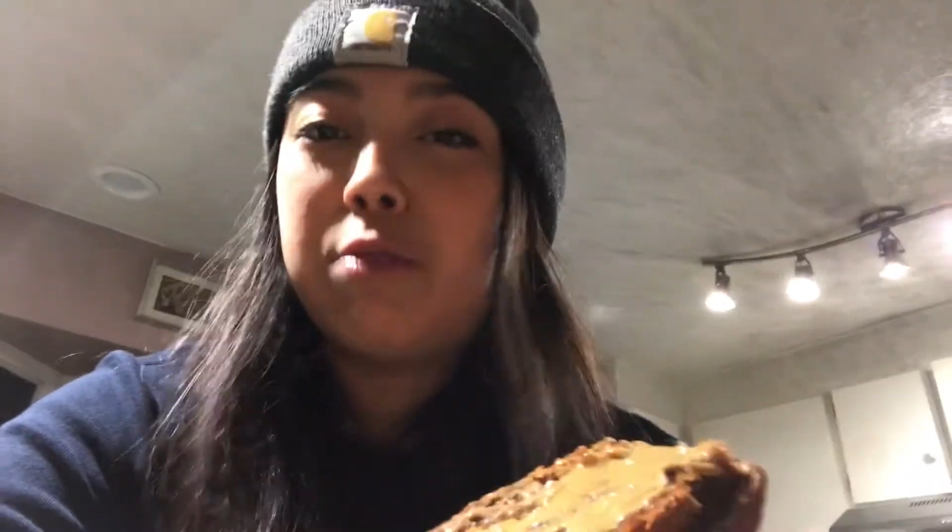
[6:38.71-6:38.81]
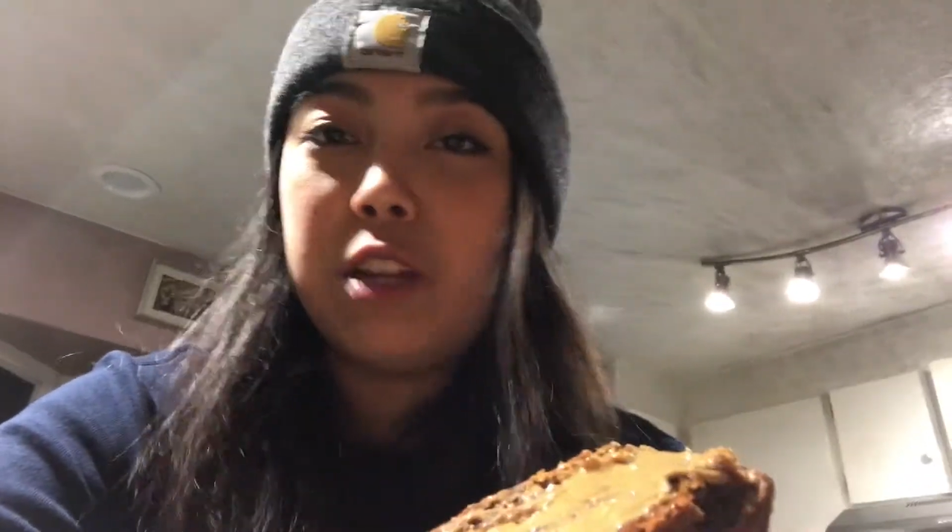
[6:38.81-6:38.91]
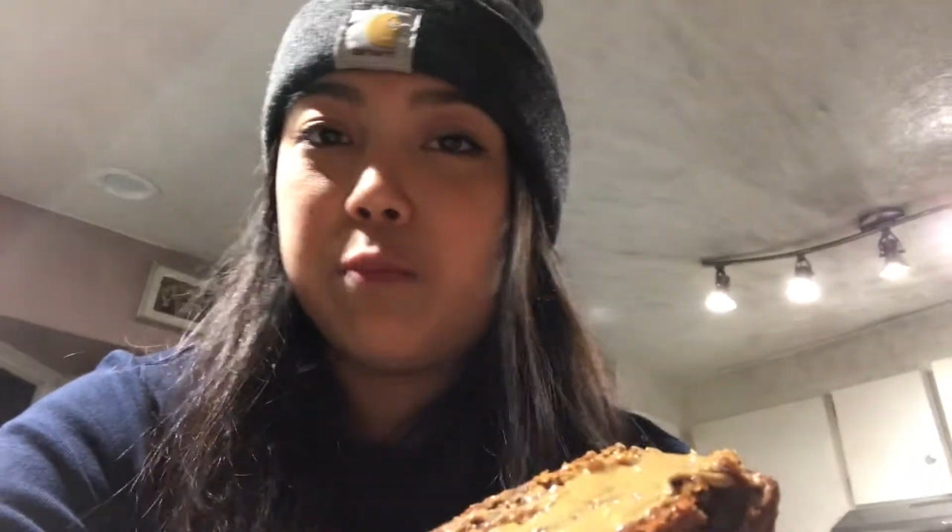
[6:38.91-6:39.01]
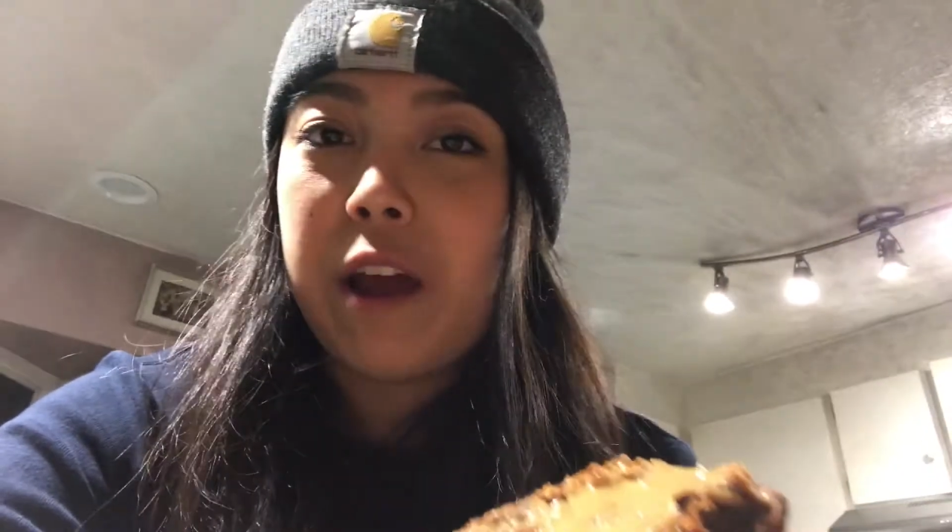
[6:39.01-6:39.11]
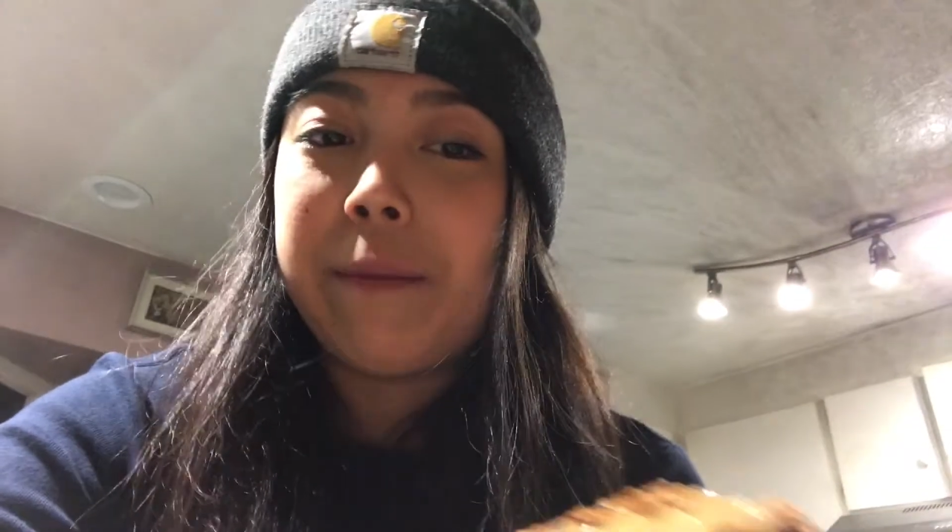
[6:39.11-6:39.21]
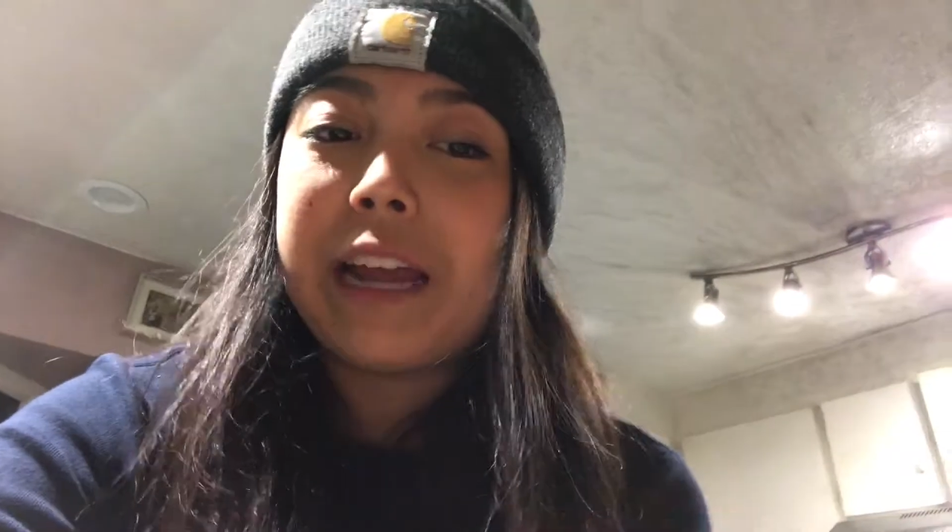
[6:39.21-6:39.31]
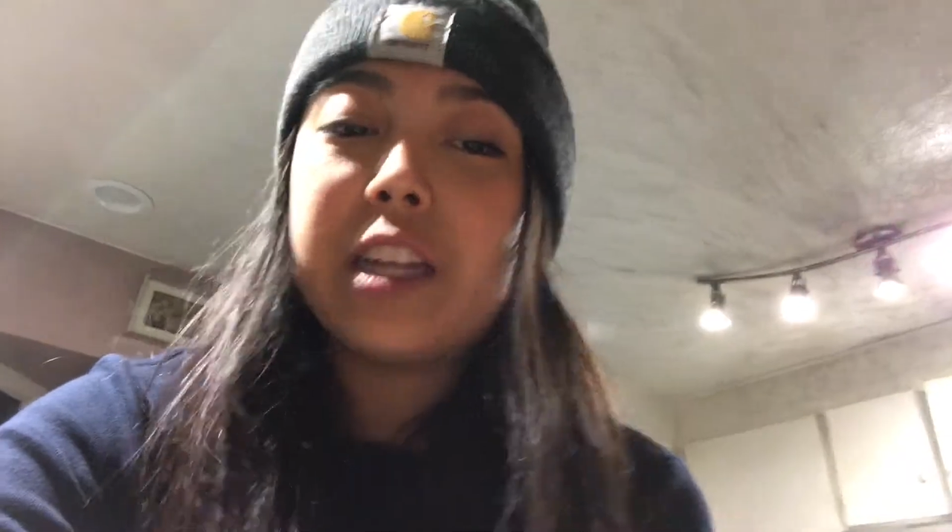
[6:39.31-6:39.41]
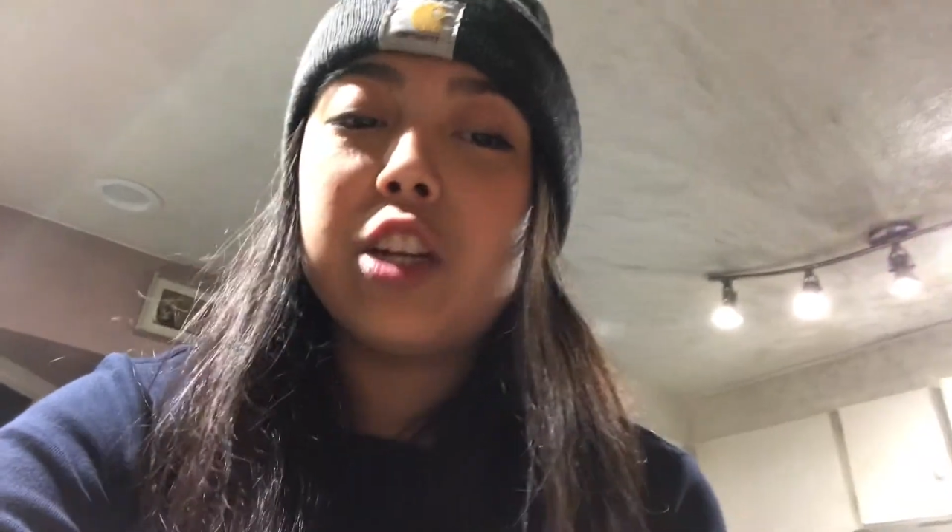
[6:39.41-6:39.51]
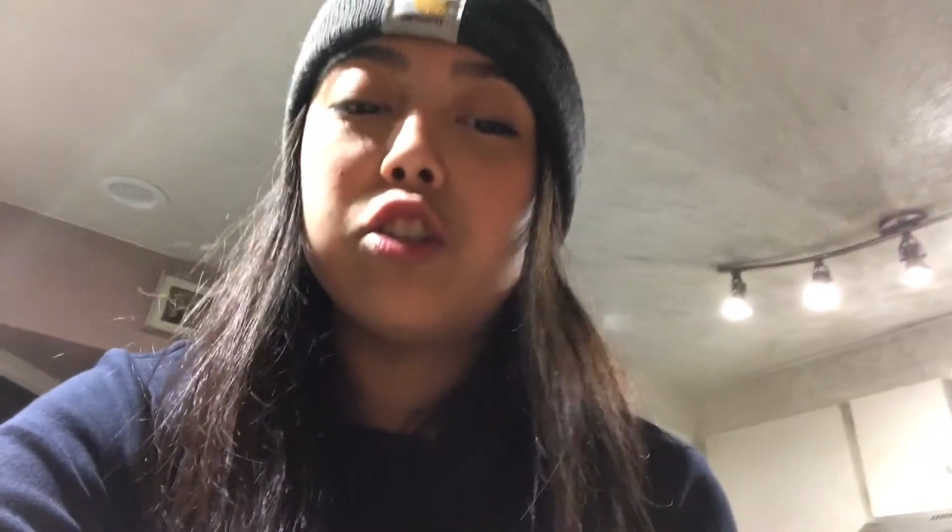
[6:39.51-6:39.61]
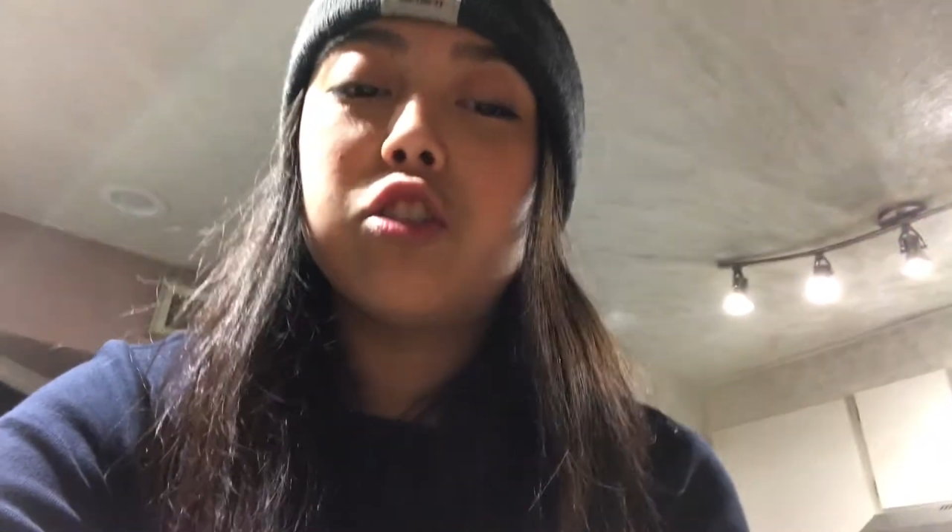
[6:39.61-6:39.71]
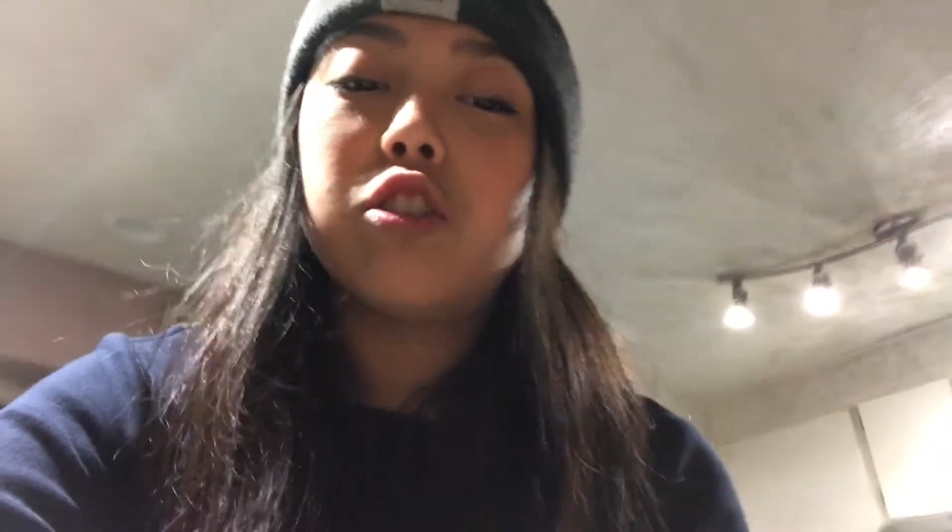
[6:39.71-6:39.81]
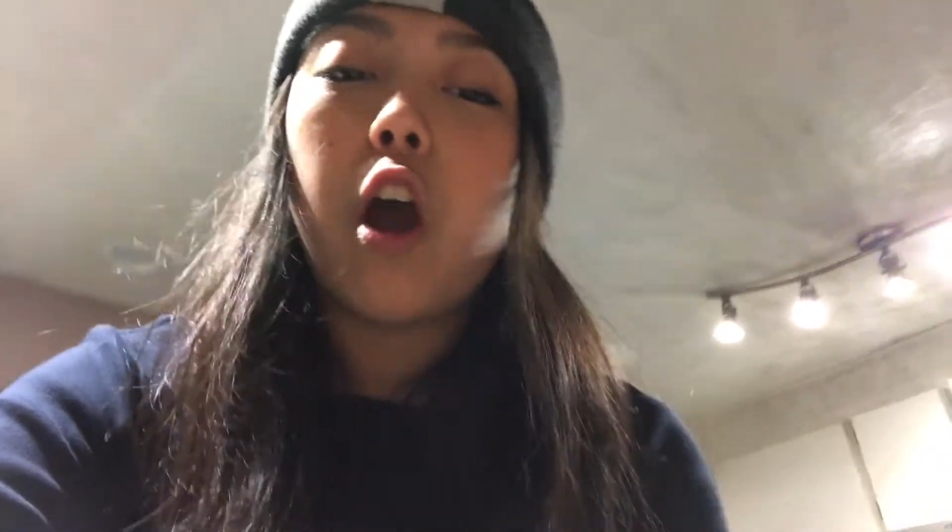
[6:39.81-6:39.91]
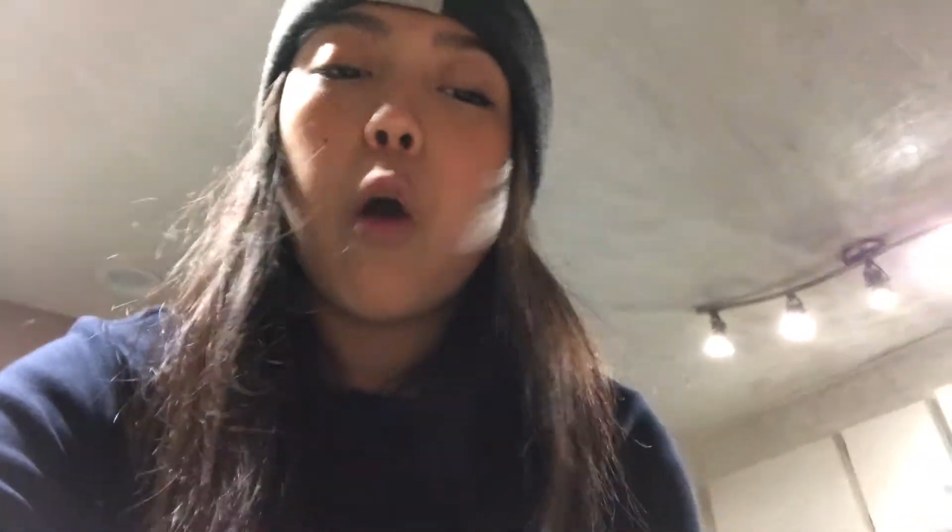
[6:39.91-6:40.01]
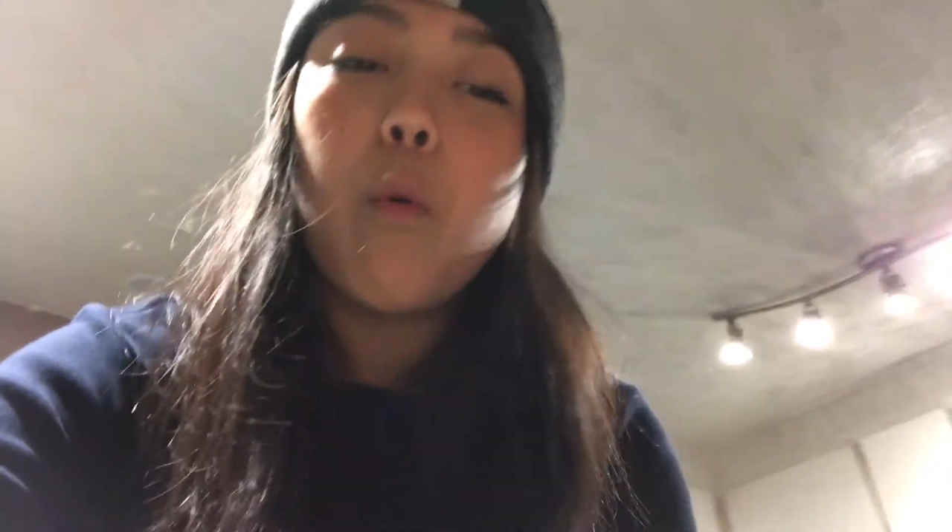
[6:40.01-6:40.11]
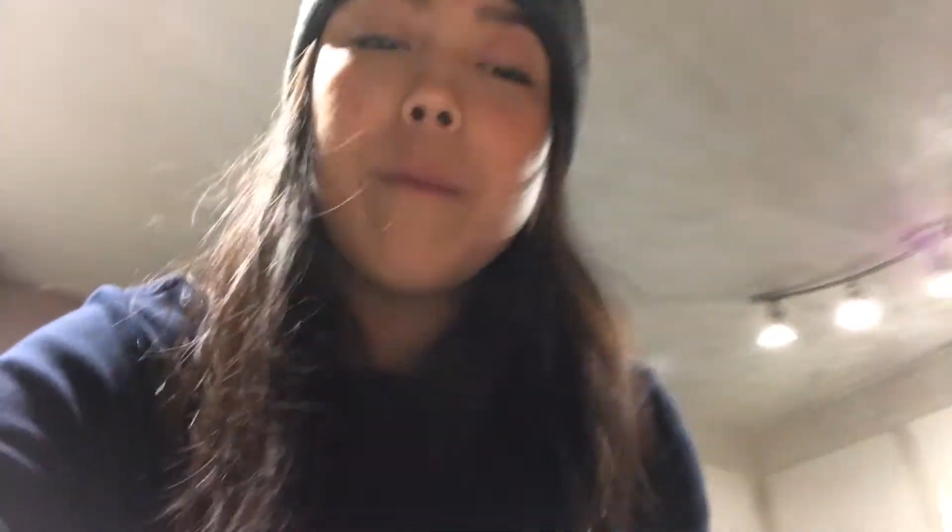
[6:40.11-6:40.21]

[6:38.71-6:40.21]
this bread because it is so